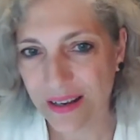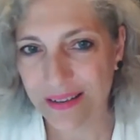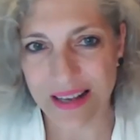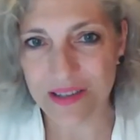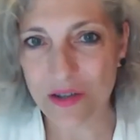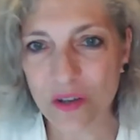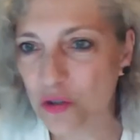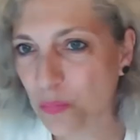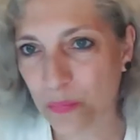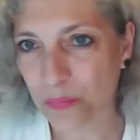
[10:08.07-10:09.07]
does
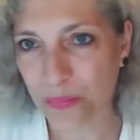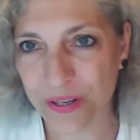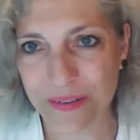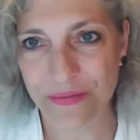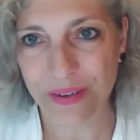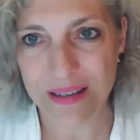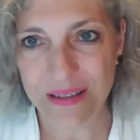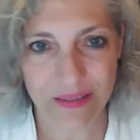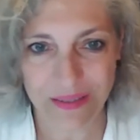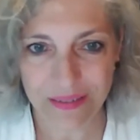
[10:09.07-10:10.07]
not prevent
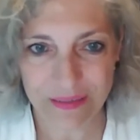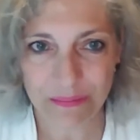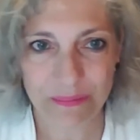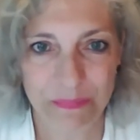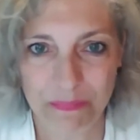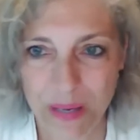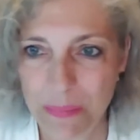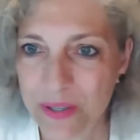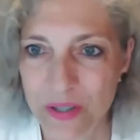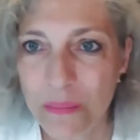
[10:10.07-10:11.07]

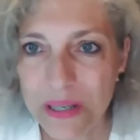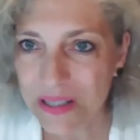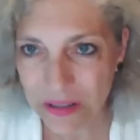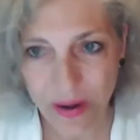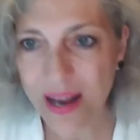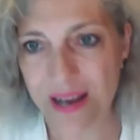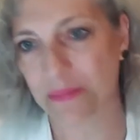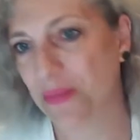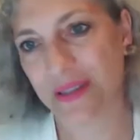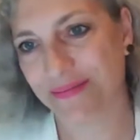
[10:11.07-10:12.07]
people to commit
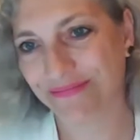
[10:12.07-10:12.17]
crimes.